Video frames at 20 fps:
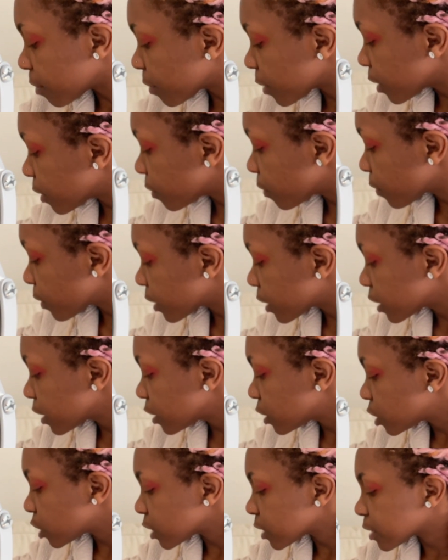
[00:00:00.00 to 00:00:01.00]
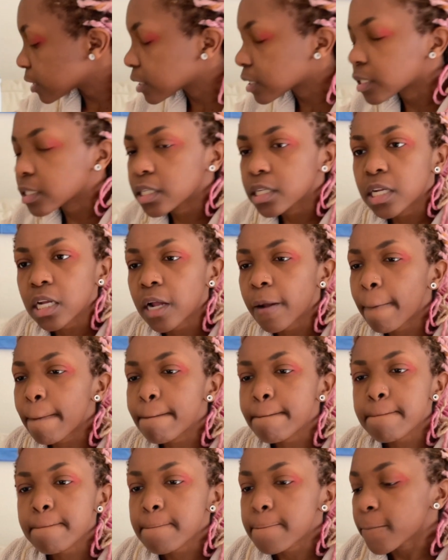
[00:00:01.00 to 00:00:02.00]
it really just
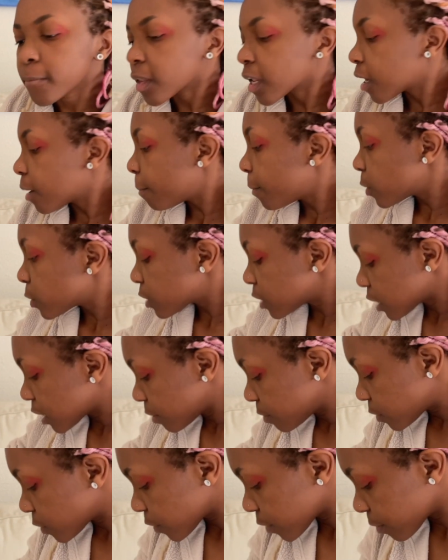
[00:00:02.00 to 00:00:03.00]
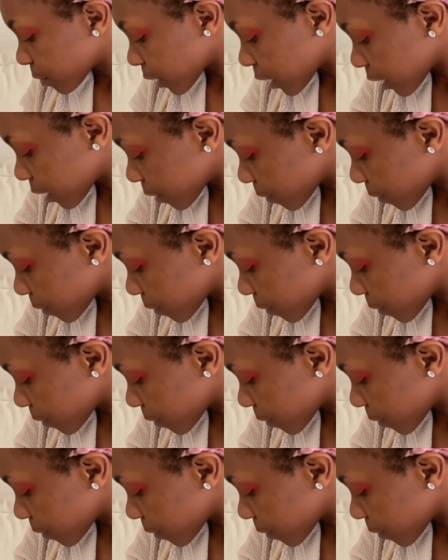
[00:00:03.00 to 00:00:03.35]
mostly comes from like,